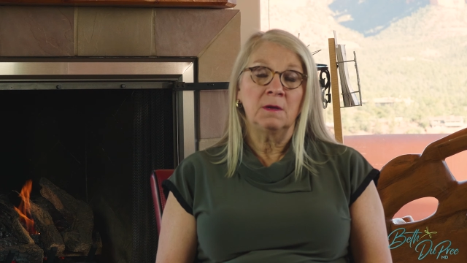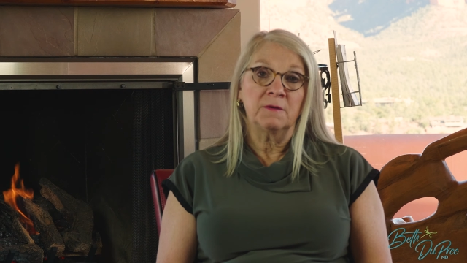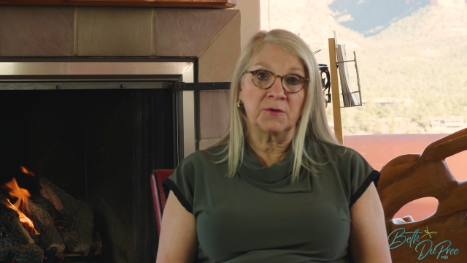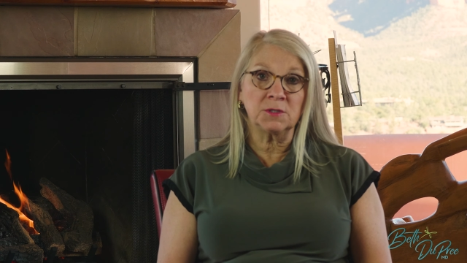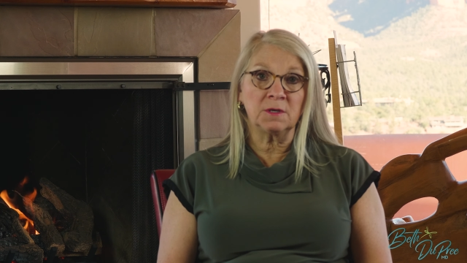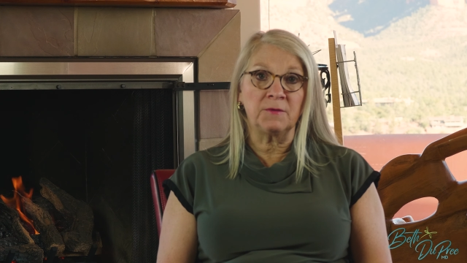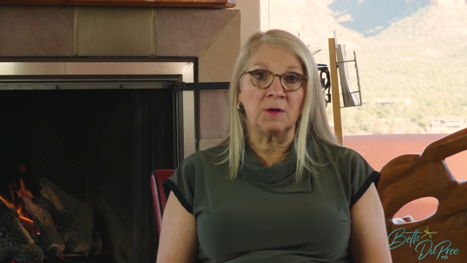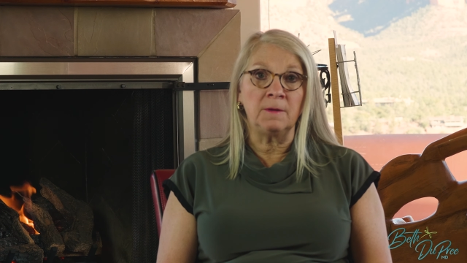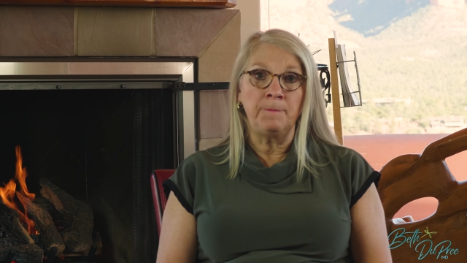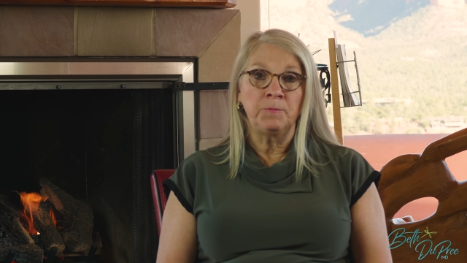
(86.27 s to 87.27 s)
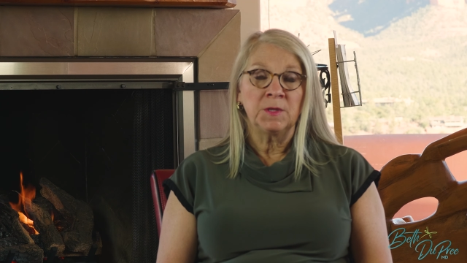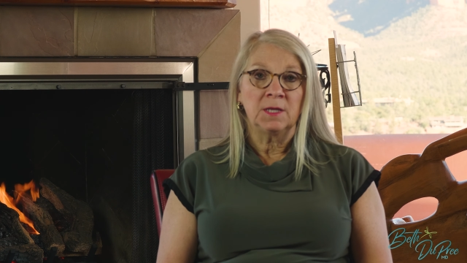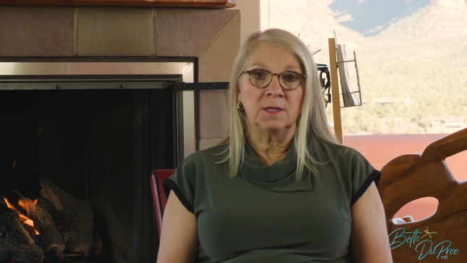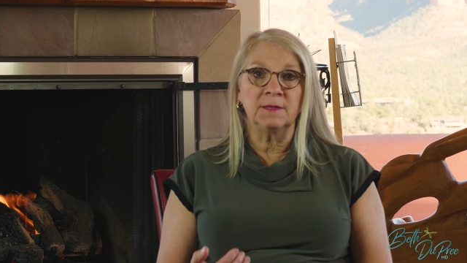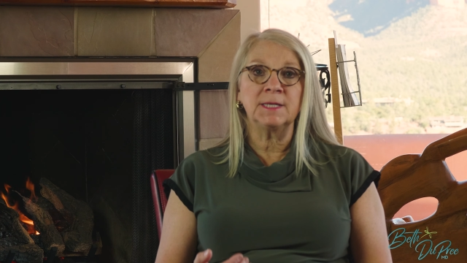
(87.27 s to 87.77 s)
First of all,
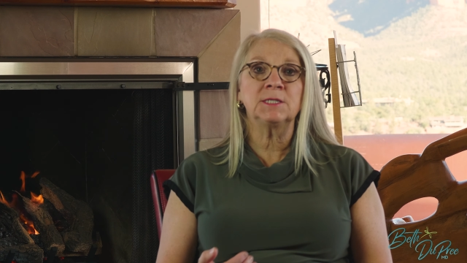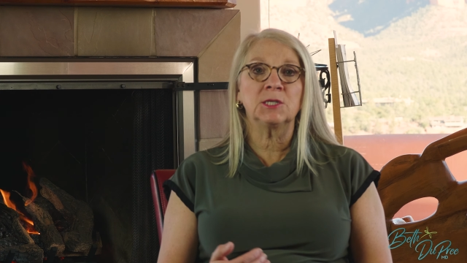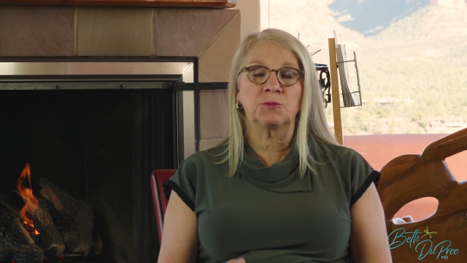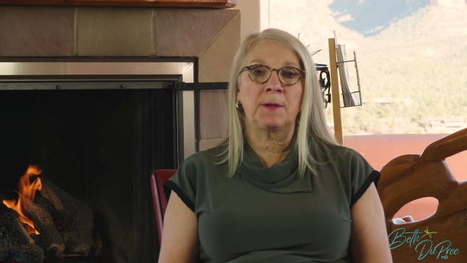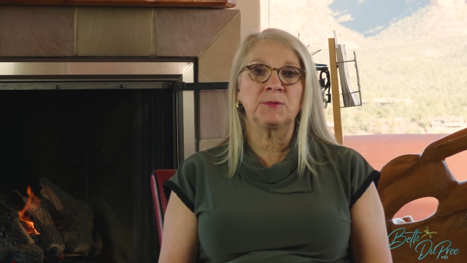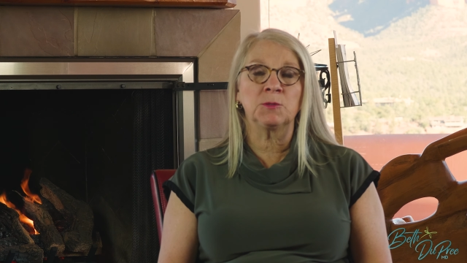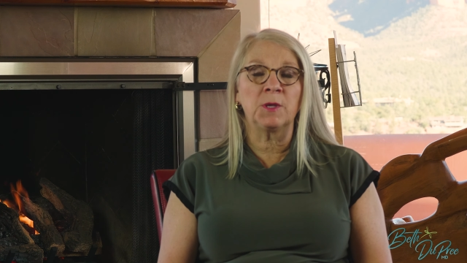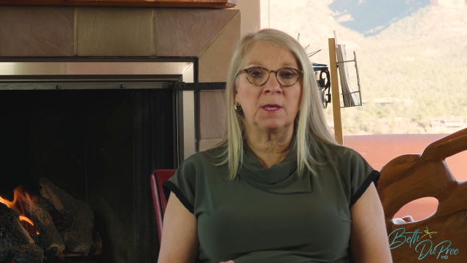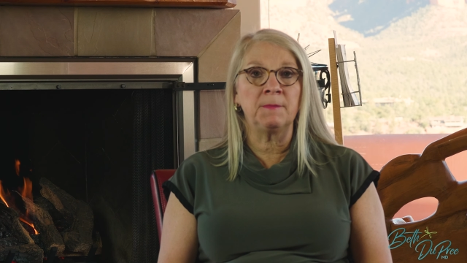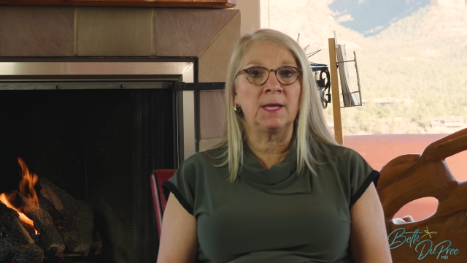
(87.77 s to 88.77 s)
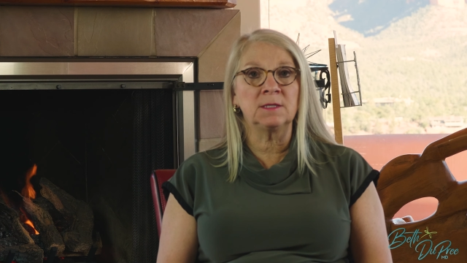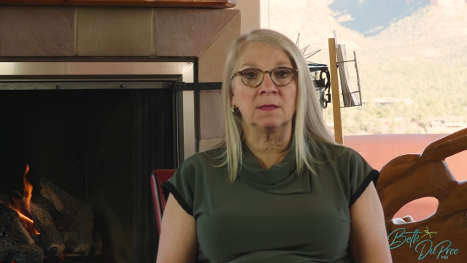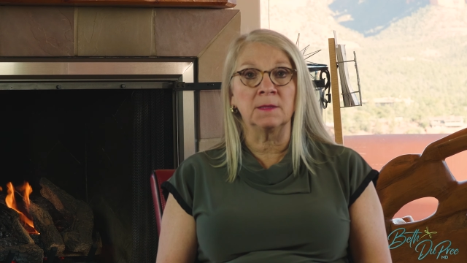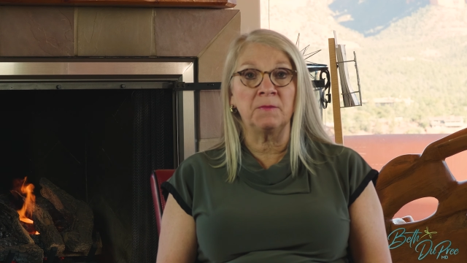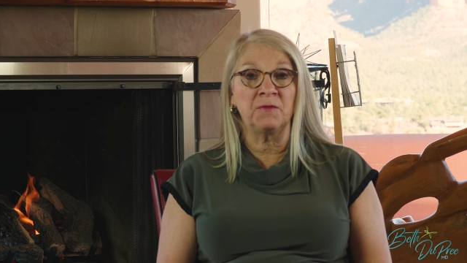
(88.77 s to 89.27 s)
the less disruption we can make to
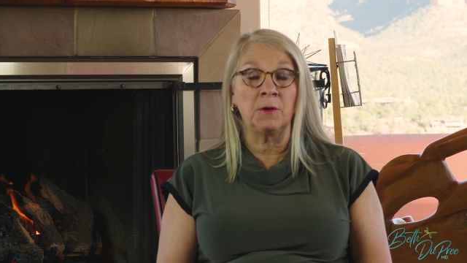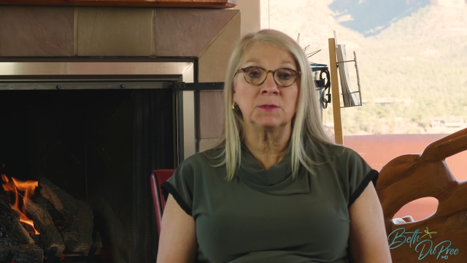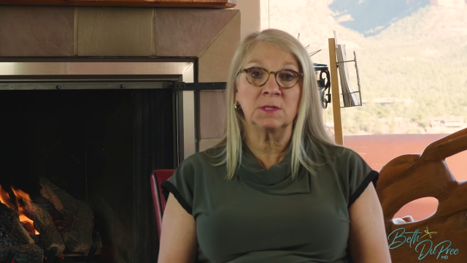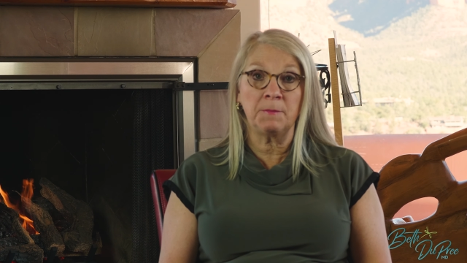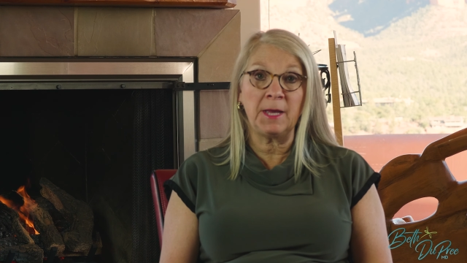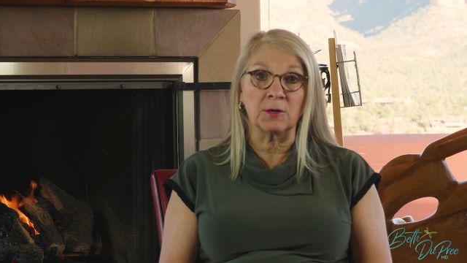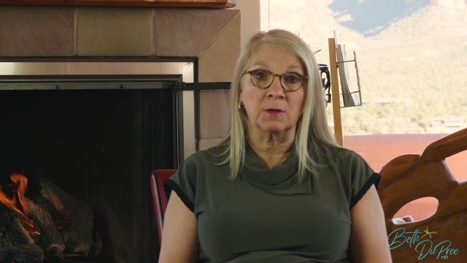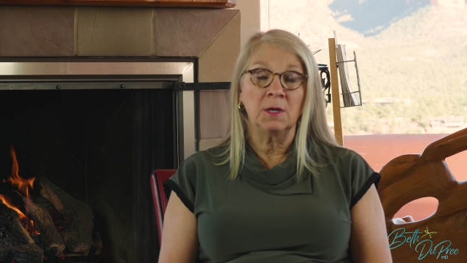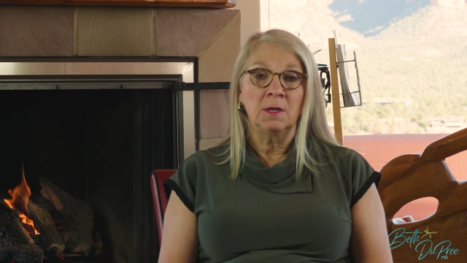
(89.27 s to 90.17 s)
the lymph nodes, the better.